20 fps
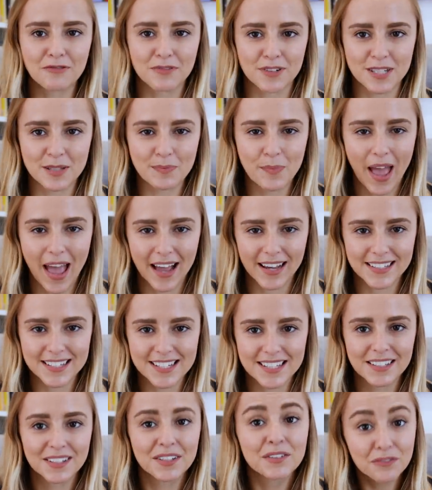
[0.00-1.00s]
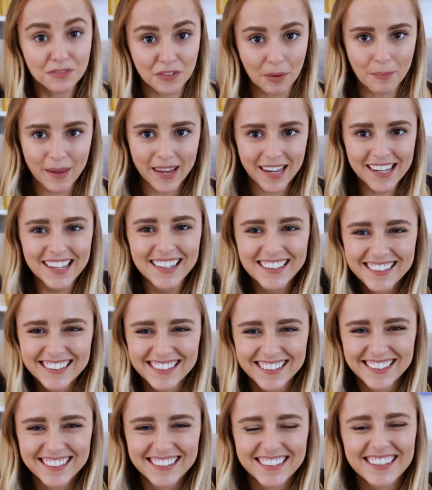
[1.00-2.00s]
and respect for me,
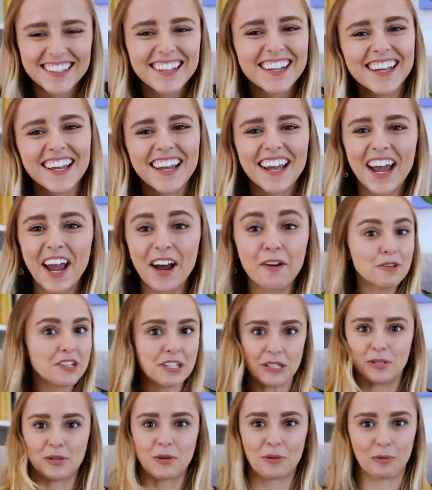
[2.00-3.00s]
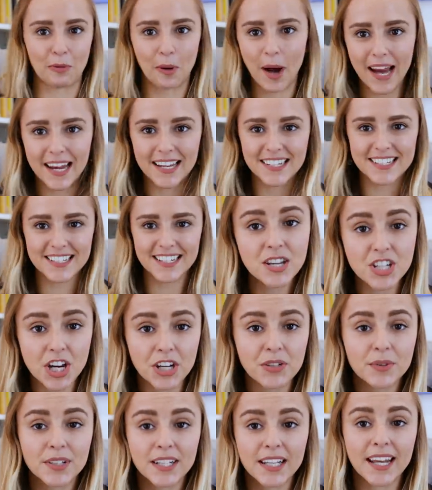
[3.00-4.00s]
which is great. And
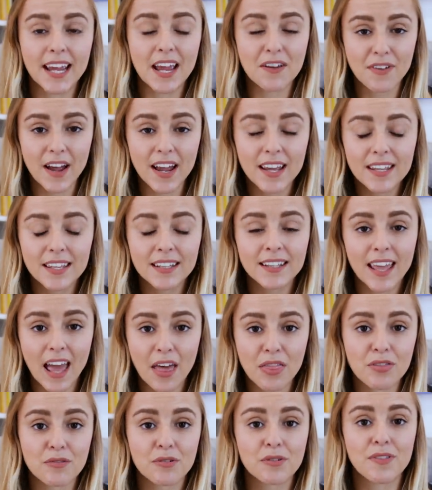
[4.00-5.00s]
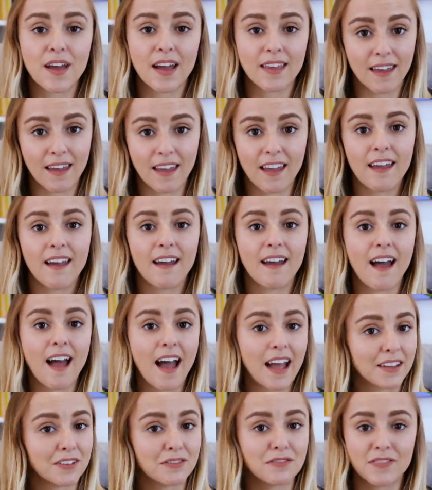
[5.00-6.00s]
genuinely, if I can get through that year,
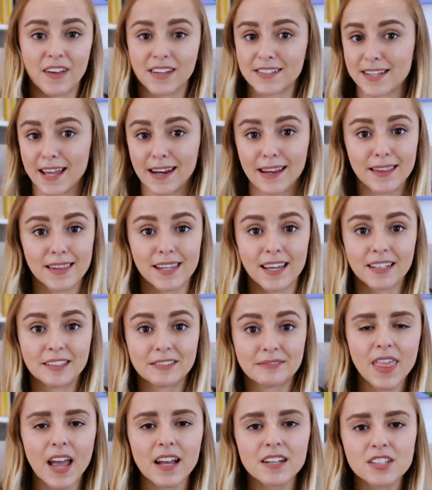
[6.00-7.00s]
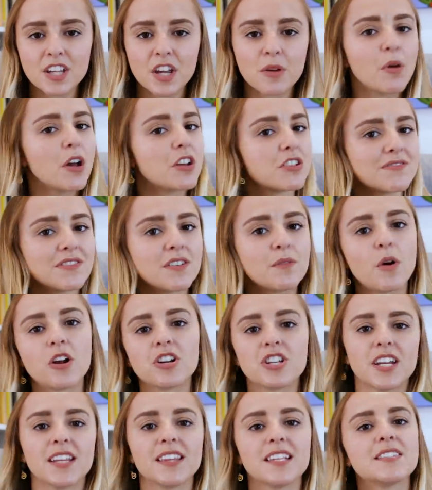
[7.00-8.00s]
I can face anything. Thanks so much for
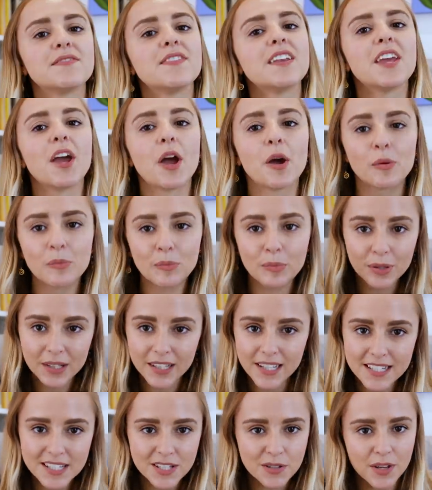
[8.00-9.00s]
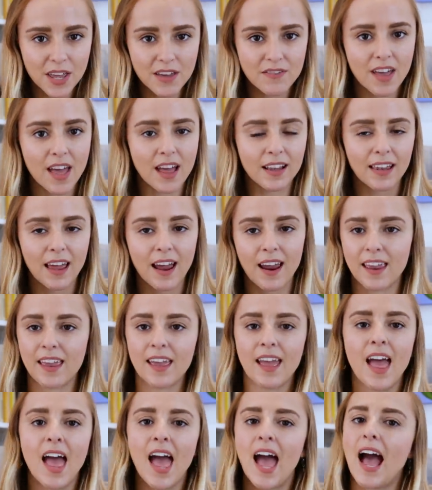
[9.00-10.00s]
watching this video. Please do give it a
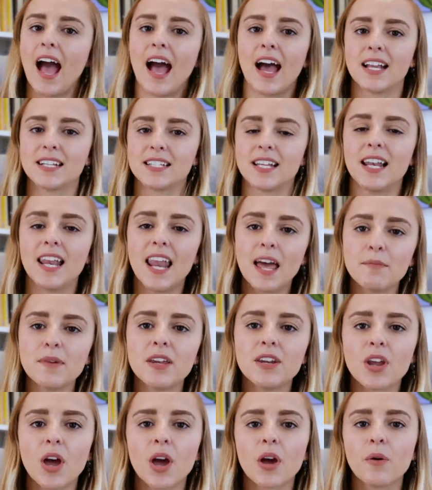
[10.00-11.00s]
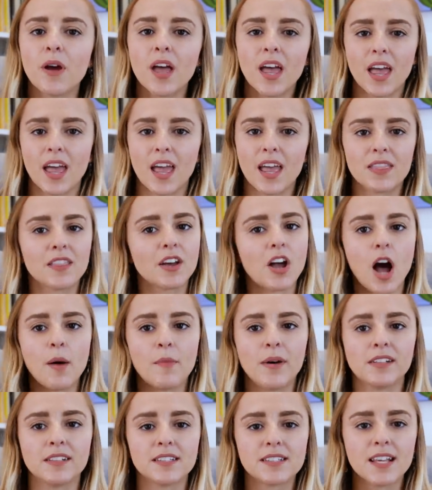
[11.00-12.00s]
like and let me know in the
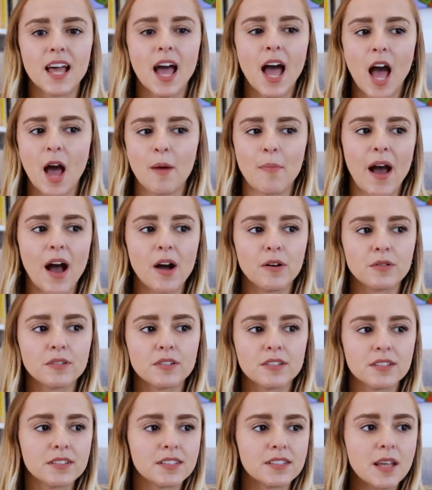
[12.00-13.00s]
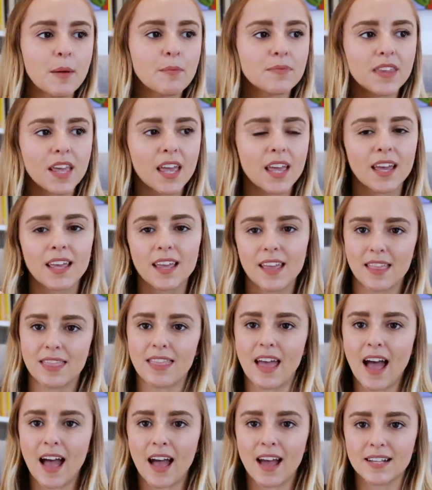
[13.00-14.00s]
comments about something
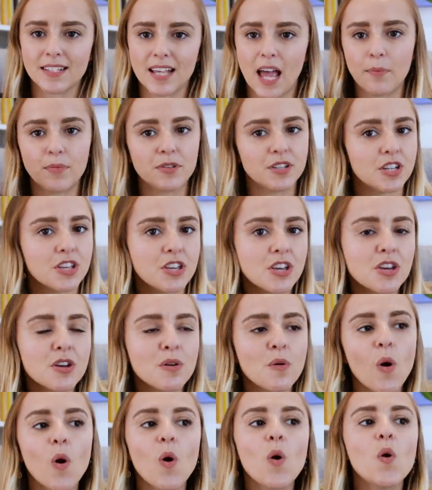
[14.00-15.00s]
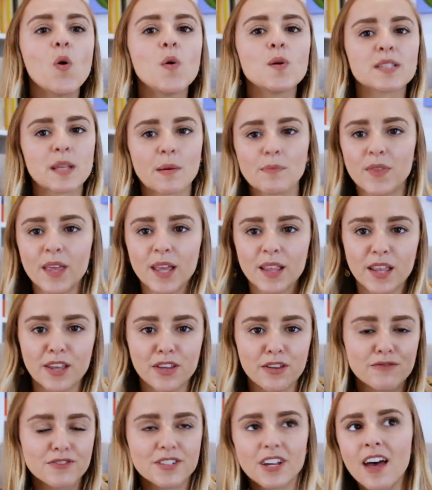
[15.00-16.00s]
that has happened to you or something
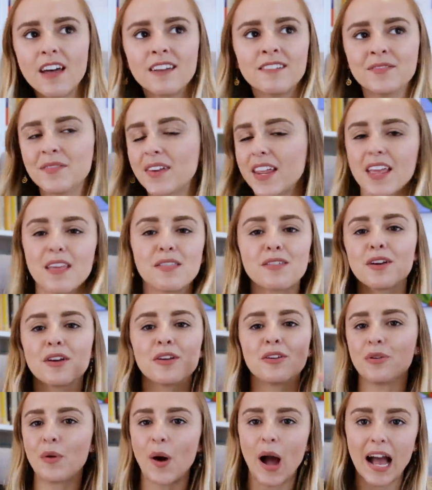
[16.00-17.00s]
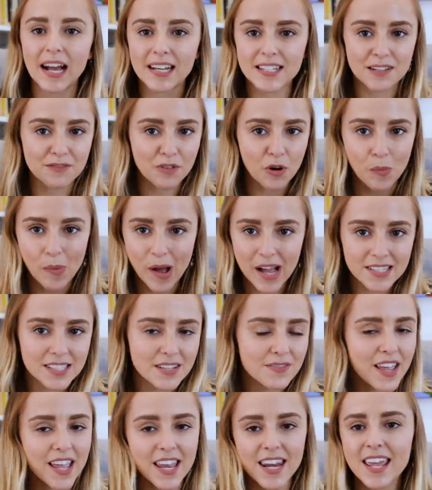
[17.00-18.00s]
that you've done, either you're active or
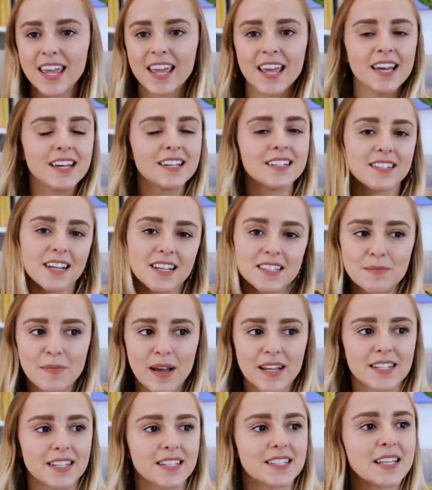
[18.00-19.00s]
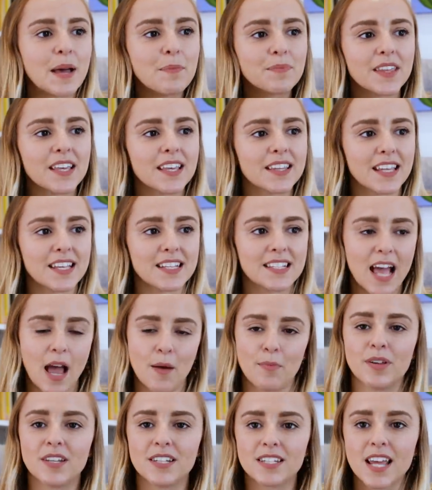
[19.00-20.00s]
passive in it, doesn't matter, something that's
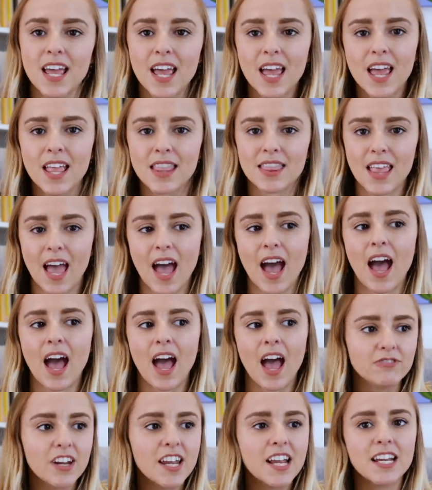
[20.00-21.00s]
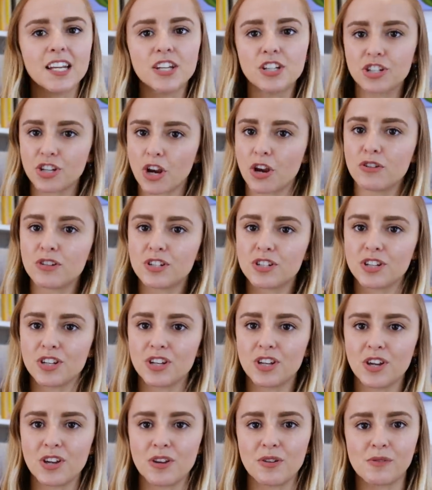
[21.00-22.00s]
happened that really showed
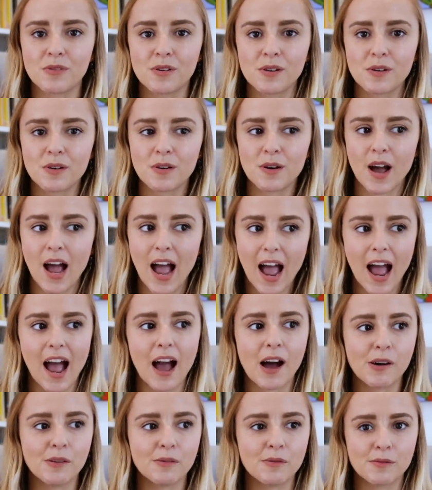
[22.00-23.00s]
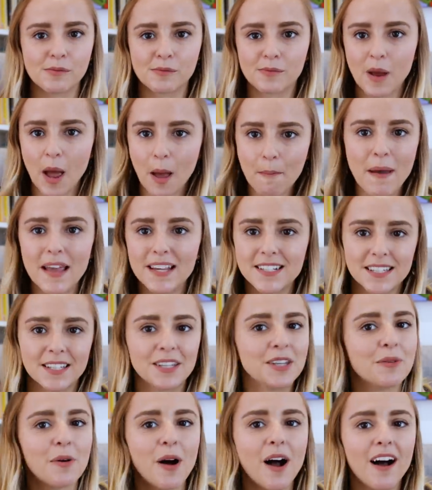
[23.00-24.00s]
to you how
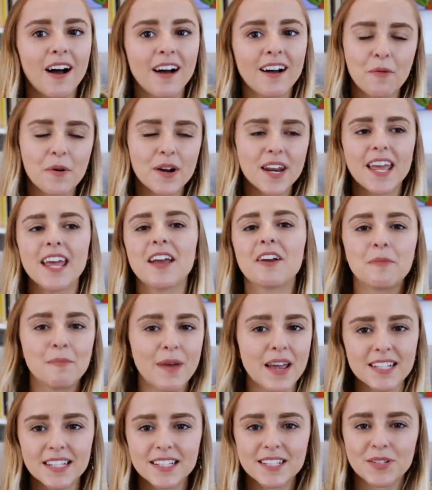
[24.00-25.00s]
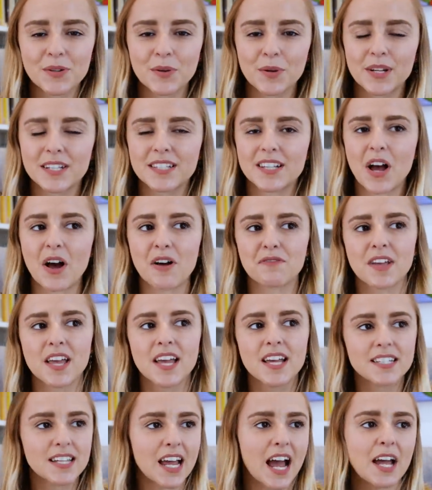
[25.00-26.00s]
amazing you are. I want to hear amazing stories of
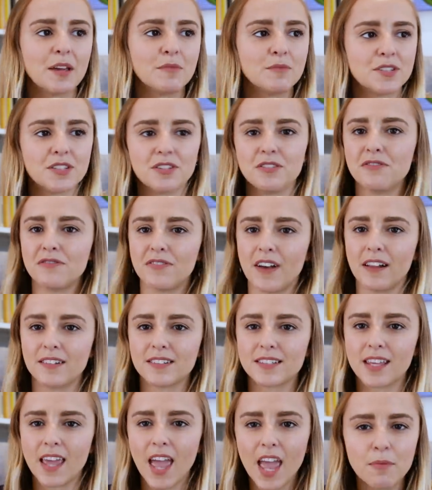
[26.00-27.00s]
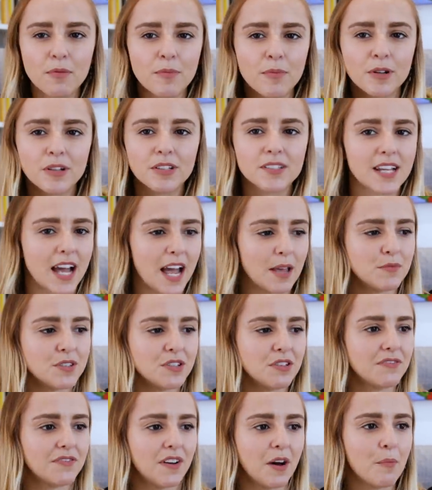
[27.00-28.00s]
times you felt capable,
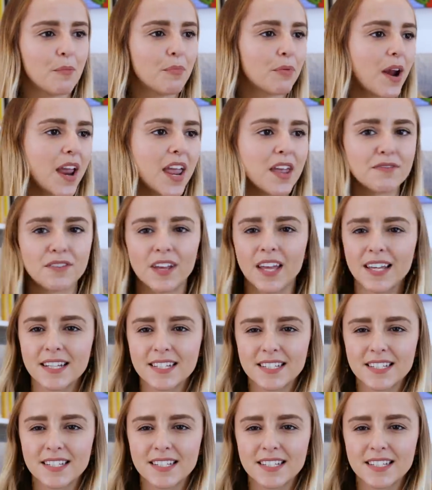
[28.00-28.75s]
times you felt brave,